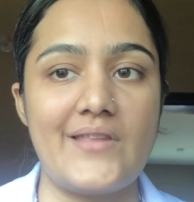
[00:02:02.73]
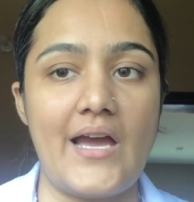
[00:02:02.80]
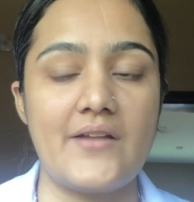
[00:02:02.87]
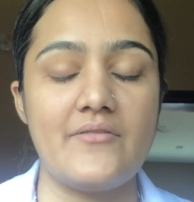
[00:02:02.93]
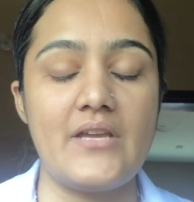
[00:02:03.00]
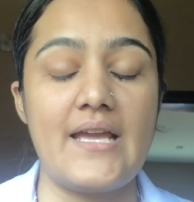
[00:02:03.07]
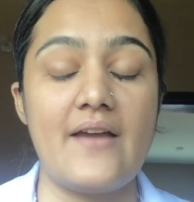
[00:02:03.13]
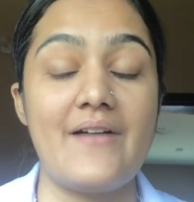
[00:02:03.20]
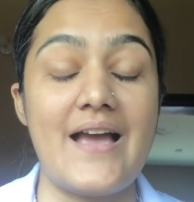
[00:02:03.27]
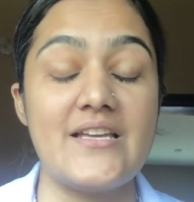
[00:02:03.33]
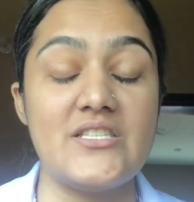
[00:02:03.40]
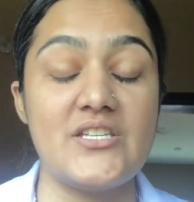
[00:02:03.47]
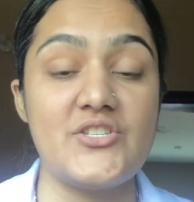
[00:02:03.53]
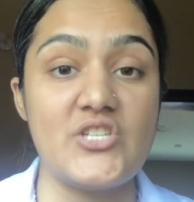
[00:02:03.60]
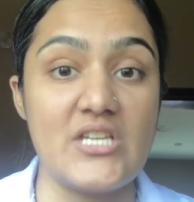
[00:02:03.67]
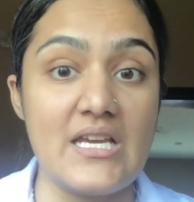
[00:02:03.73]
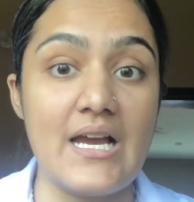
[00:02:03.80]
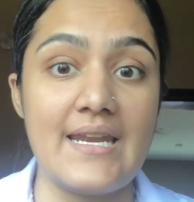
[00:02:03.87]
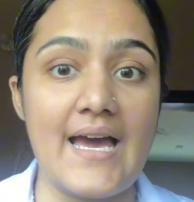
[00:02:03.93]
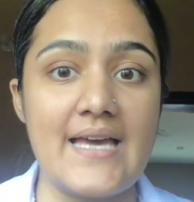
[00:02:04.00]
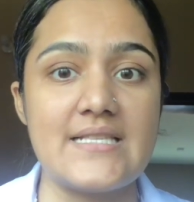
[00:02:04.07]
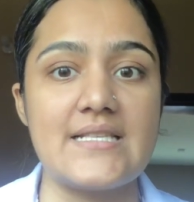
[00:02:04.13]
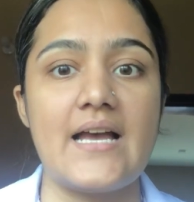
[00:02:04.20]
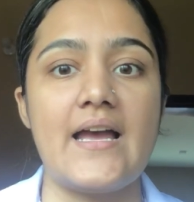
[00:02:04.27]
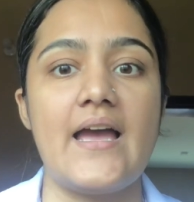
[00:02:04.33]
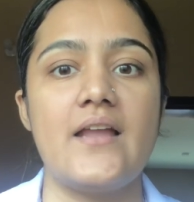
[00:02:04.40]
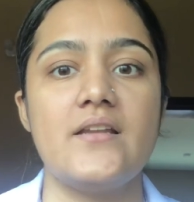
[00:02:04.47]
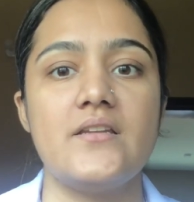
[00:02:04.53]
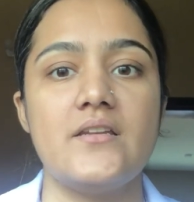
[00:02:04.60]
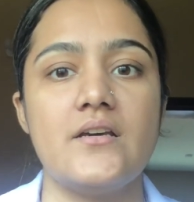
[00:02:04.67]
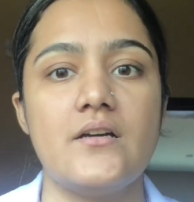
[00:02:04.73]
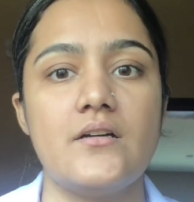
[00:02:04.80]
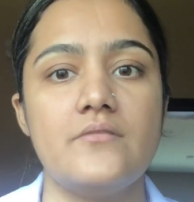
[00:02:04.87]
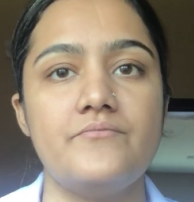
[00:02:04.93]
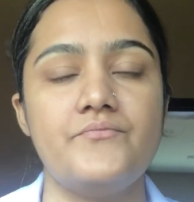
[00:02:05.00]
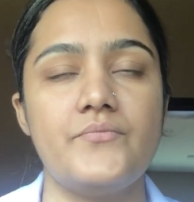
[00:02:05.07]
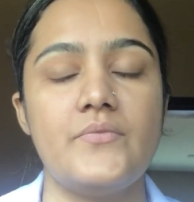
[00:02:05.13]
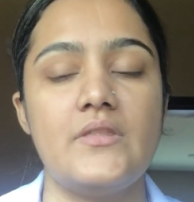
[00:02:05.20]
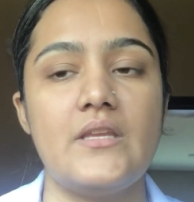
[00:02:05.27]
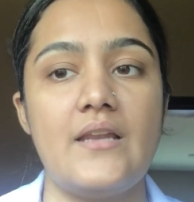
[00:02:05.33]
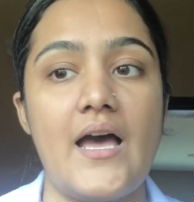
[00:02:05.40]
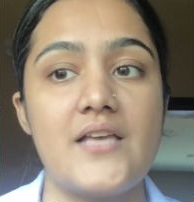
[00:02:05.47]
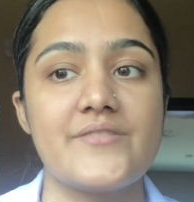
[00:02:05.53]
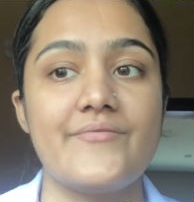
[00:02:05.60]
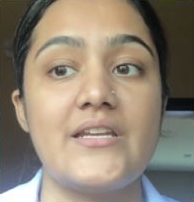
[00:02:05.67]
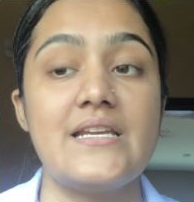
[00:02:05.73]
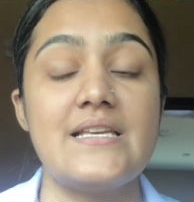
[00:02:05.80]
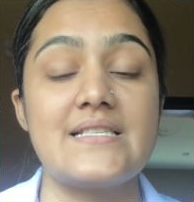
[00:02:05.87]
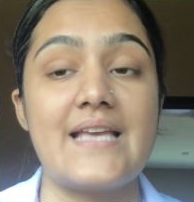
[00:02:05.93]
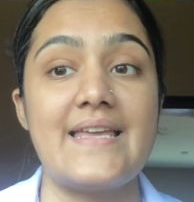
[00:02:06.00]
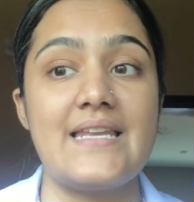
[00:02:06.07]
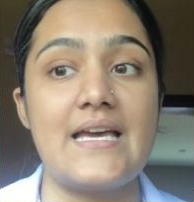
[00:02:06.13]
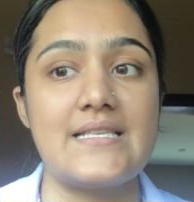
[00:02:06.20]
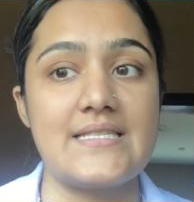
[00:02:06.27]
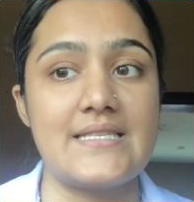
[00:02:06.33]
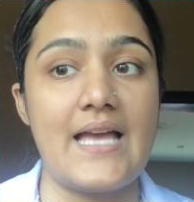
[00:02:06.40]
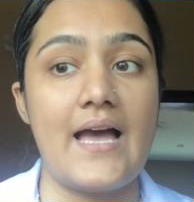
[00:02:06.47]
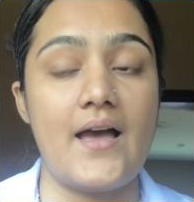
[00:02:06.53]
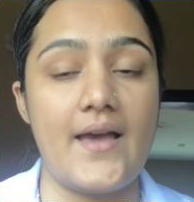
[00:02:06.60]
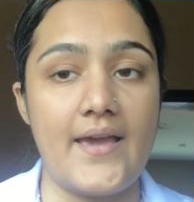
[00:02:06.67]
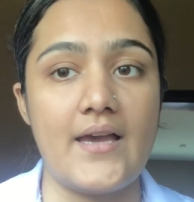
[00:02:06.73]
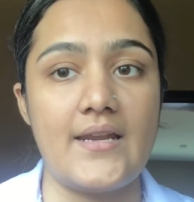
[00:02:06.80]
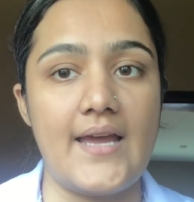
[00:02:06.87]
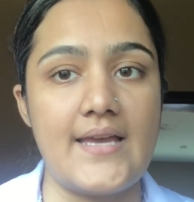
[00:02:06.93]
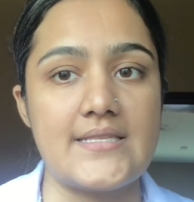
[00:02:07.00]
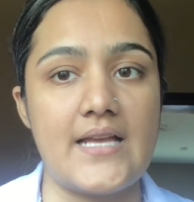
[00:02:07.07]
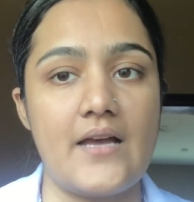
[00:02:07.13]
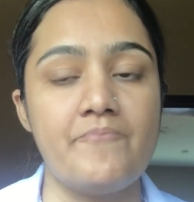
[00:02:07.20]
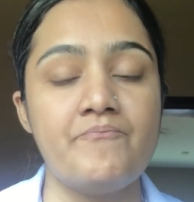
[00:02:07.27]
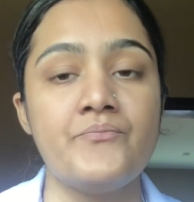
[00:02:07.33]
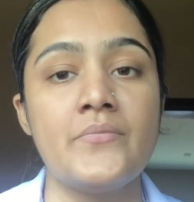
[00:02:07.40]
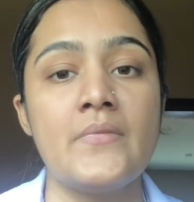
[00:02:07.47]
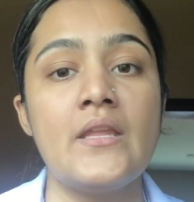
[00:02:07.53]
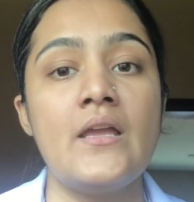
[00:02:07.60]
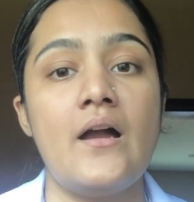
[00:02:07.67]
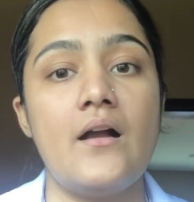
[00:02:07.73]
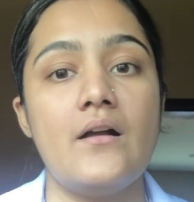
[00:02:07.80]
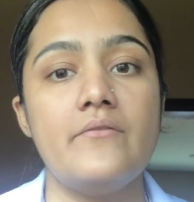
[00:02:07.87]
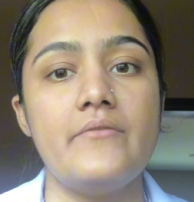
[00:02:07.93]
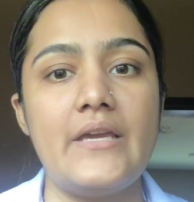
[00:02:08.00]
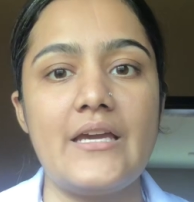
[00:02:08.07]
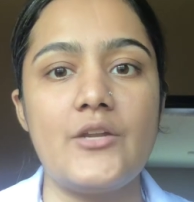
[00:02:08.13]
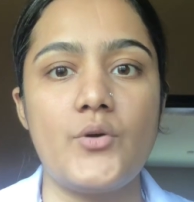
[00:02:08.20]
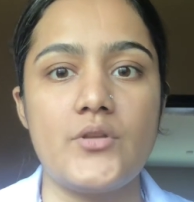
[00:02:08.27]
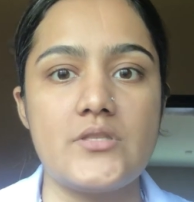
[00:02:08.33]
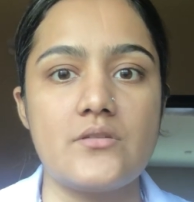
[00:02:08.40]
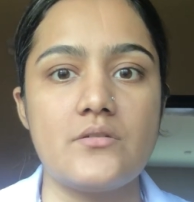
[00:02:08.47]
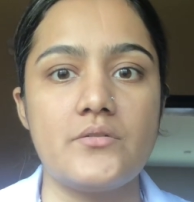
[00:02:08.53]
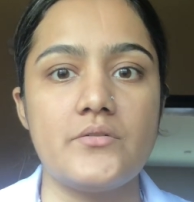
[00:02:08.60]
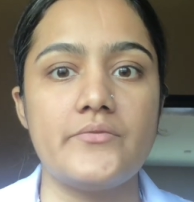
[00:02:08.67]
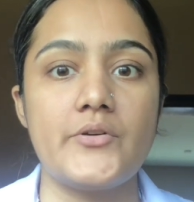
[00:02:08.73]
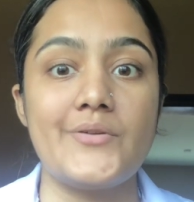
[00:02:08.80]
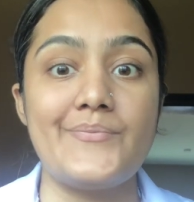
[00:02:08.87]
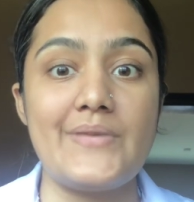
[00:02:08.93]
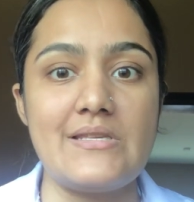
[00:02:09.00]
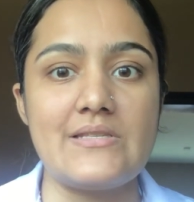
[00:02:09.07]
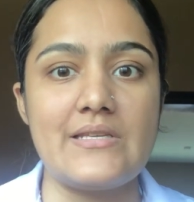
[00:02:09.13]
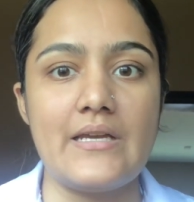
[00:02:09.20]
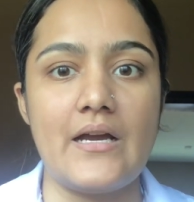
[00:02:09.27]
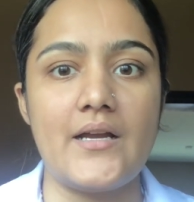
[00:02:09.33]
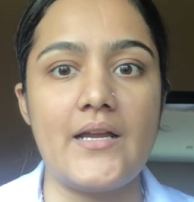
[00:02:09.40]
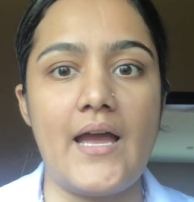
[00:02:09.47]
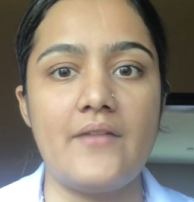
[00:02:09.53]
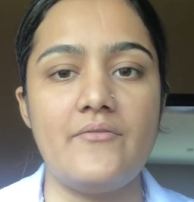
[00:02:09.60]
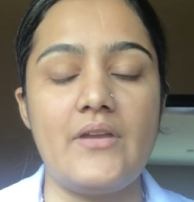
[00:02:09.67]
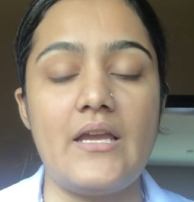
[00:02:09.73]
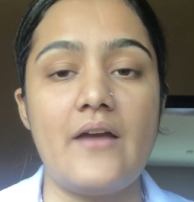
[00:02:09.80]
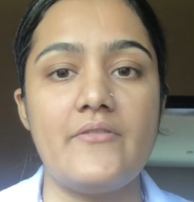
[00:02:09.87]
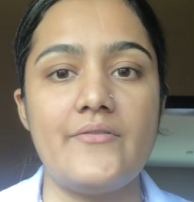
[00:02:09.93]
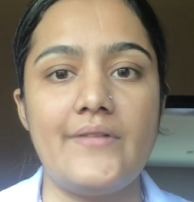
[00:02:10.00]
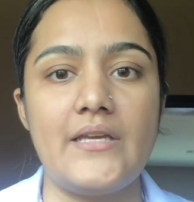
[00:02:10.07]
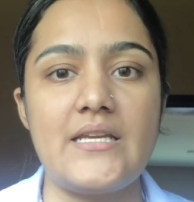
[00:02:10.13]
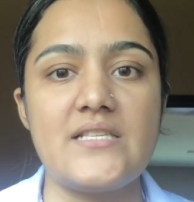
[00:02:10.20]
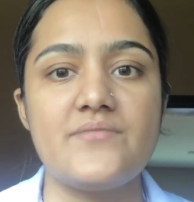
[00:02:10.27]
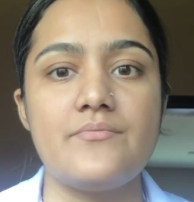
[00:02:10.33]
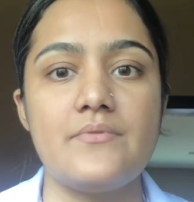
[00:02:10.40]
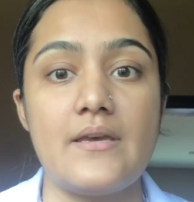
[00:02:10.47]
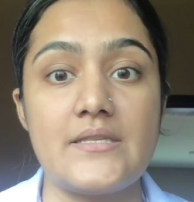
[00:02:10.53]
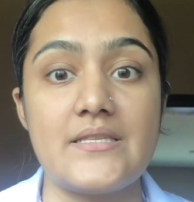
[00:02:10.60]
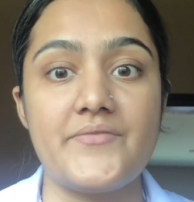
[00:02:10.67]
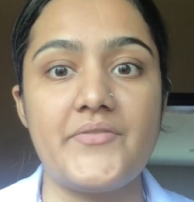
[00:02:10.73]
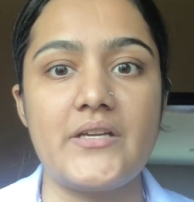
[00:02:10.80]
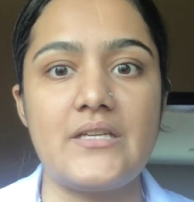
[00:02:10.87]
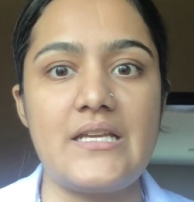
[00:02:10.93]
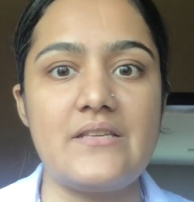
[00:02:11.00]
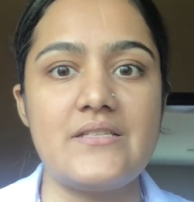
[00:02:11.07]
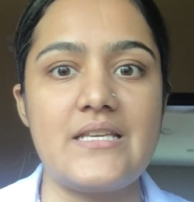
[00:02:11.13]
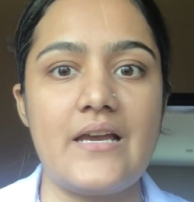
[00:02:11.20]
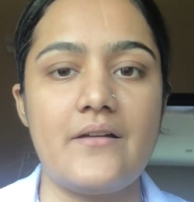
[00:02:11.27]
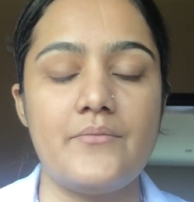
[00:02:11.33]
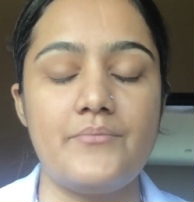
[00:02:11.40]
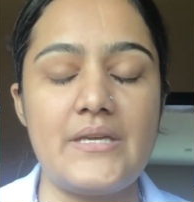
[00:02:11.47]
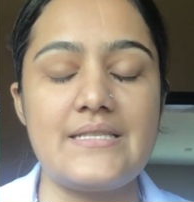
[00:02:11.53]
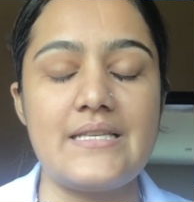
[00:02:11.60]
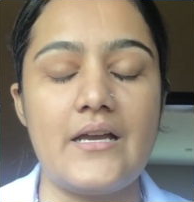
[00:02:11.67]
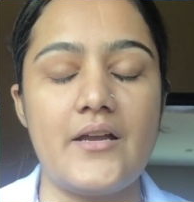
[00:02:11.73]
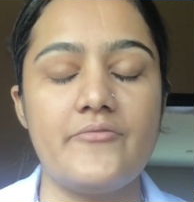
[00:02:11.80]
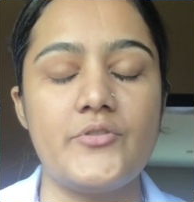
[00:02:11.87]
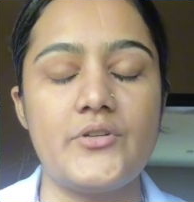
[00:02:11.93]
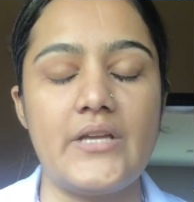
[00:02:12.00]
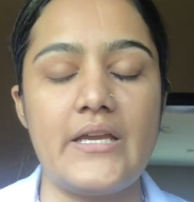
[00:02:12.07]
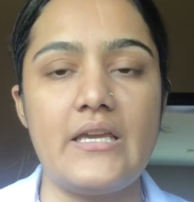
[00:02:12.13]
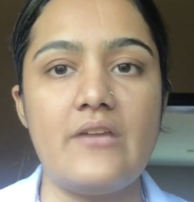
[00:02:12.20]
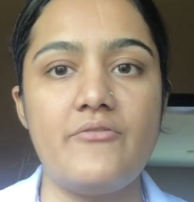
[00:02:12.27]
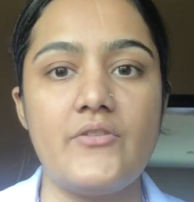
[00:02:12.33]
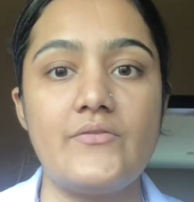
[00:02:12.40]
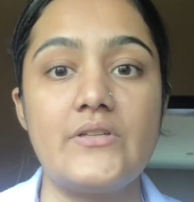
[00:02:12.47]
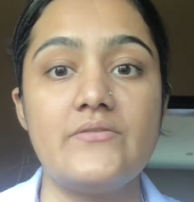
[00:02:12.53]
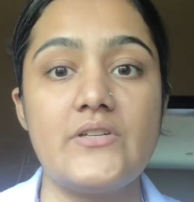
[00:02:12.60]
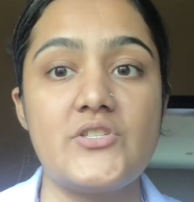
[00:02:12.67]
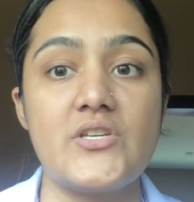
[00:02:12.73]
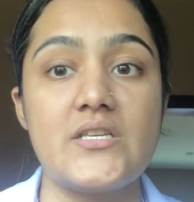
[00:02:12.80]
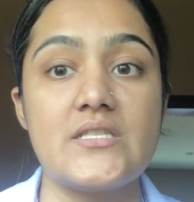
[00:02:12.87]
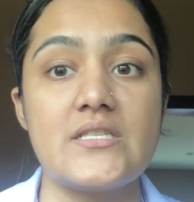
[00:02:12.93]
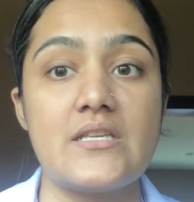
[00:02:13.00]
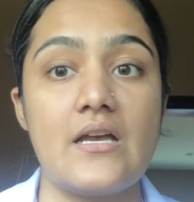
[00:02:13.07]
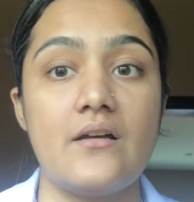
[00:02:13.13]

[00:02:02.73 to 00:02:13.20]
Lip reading: that, we have IgG ELISA, and the last one is NSI ELISA. We can also go for PCR, and we have a very specific PCR for dengue fever, which is